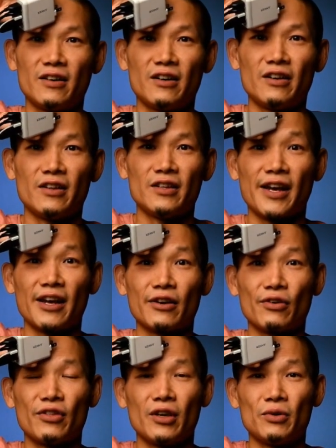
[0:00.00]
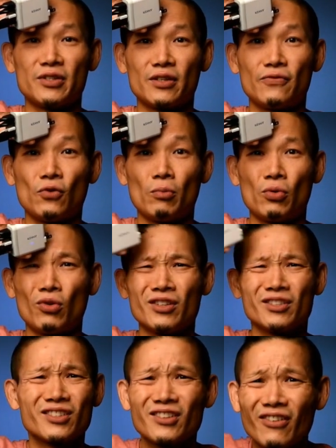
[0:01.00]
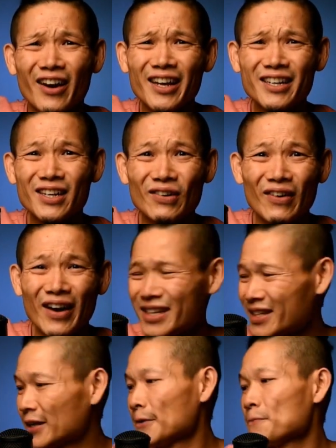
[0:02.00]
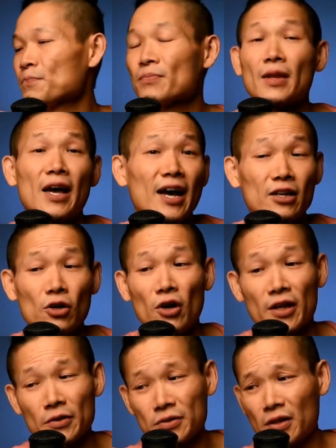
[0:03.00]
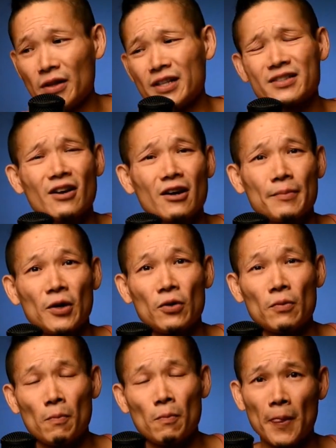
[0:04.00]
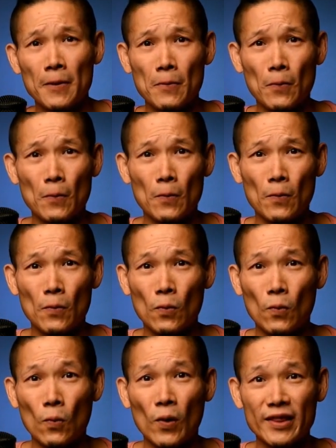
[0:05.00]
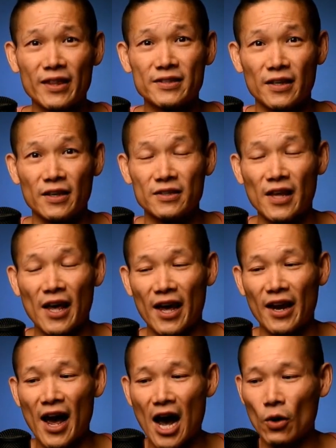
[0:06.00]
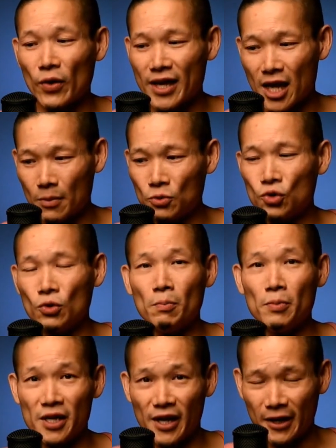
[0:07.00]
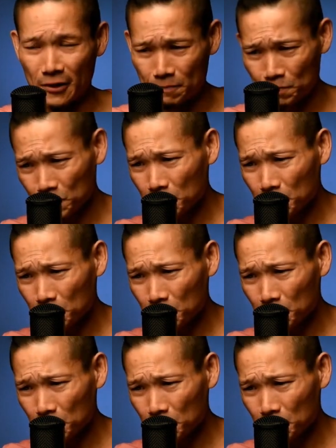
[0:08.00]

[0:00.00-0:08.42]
out of this Anchor thing, which has 4 ports, right? And, okay, let's talk about what this is and how it came to being.